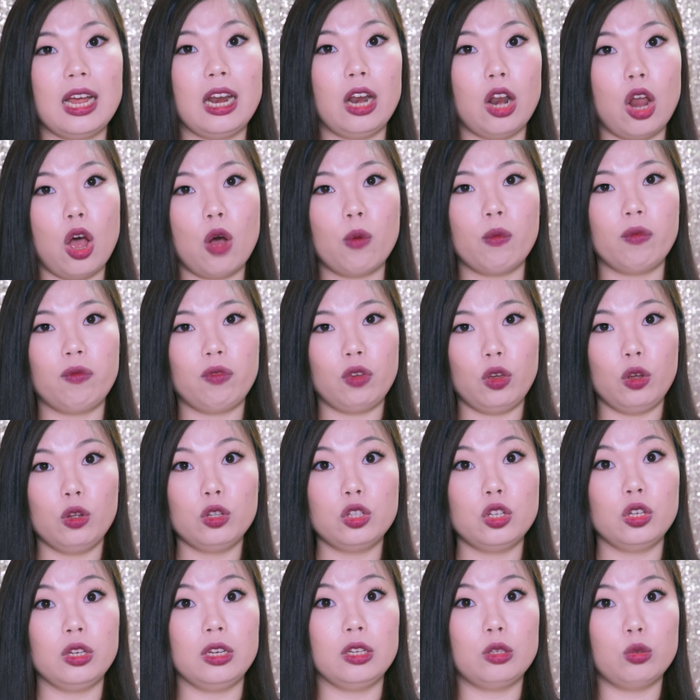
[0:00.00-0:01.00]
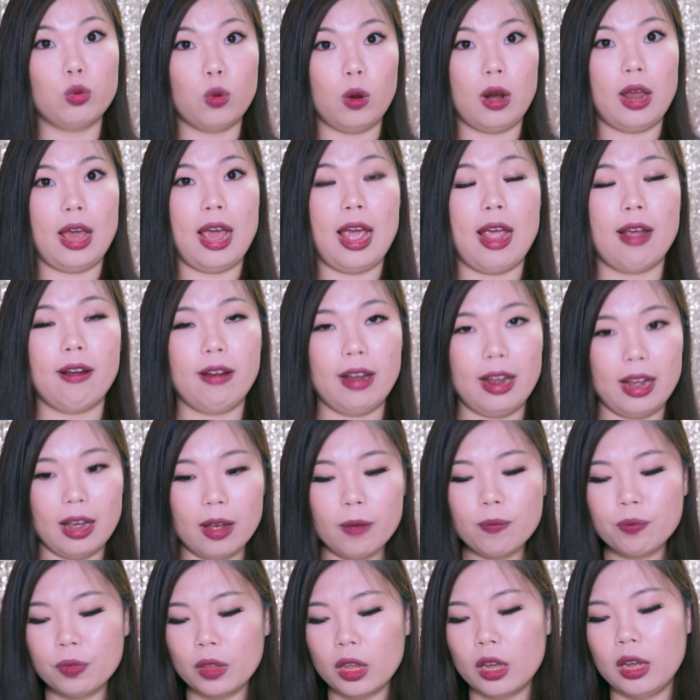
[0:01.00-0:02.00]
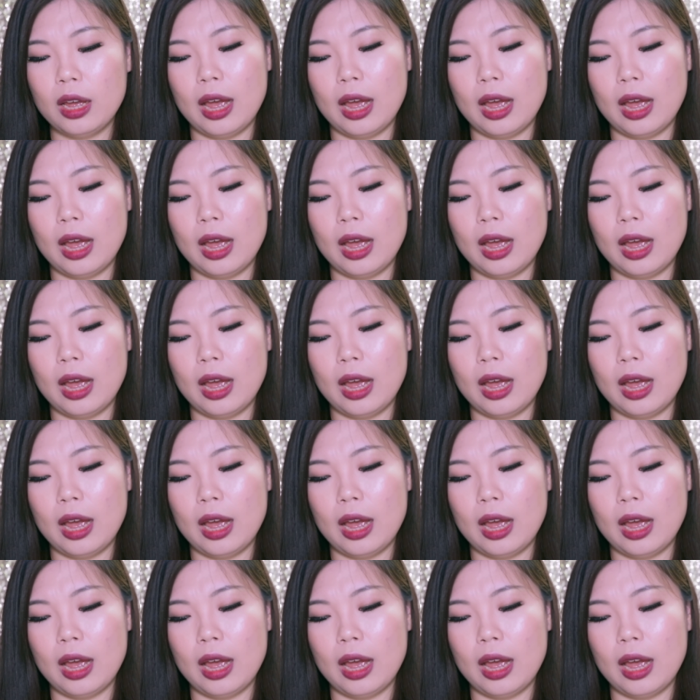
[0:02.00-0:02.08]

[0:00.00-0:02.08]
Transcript: along with you to the toilet area